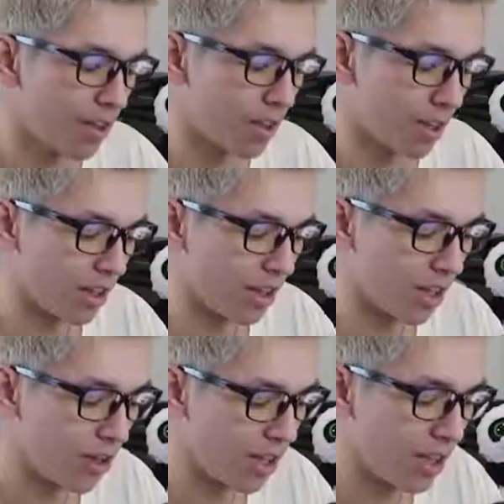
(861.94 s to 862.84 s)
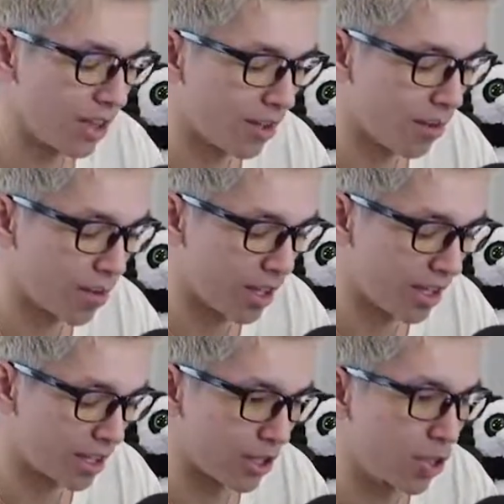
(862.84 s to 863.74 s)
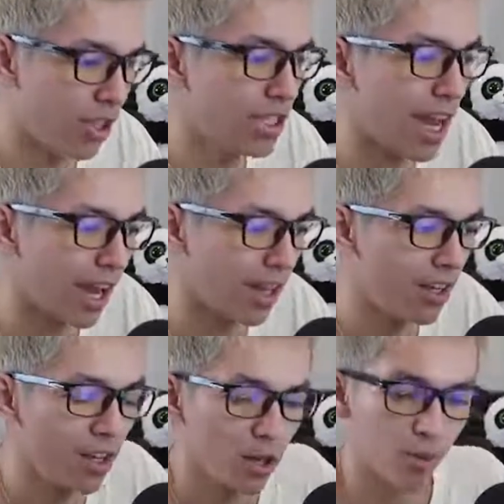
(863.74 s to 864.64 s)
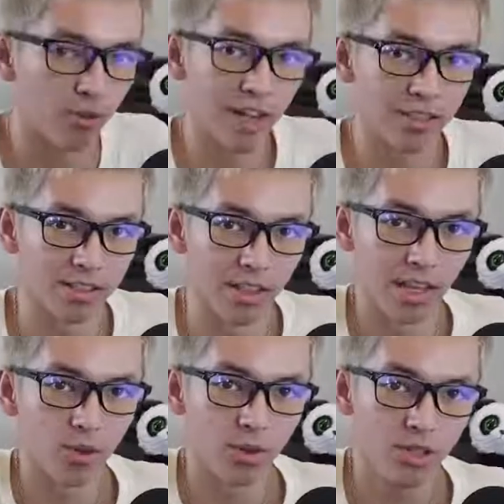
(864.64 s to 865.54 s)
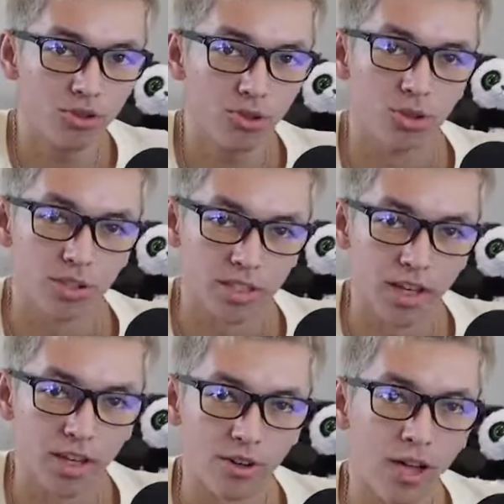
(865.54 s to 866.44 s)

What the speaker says: the other key thing, right, with branding is like you need to add your brand's language to your site.